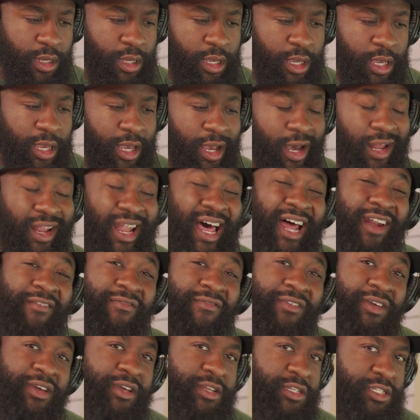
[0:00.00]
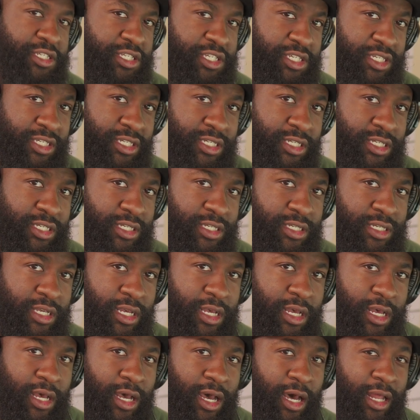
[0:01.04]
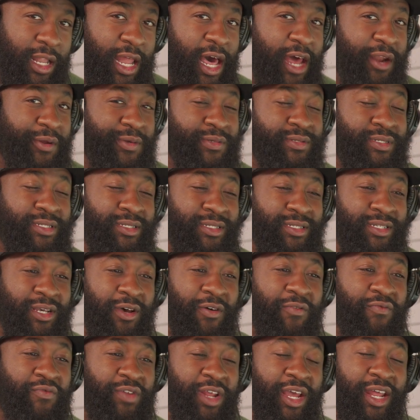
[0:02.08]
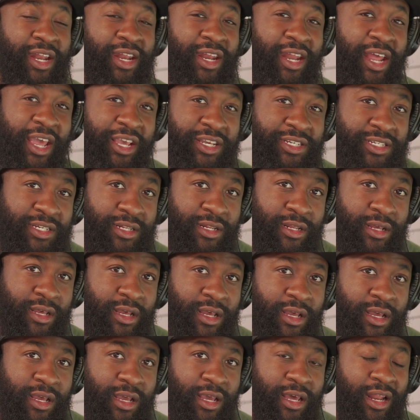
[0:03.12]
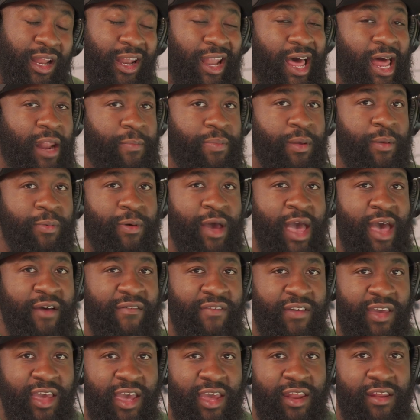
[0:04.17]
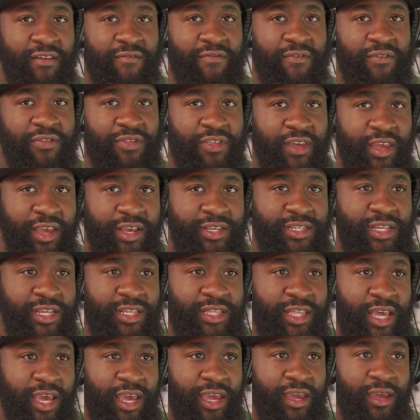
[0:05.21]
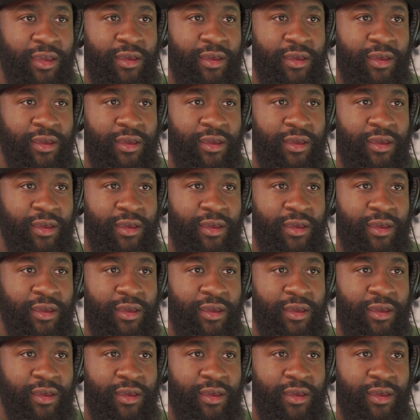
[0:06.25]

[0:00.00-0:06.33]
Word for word: a lot of inconsistencies, a lot of self detonation, and a lot of people advocating for things that they,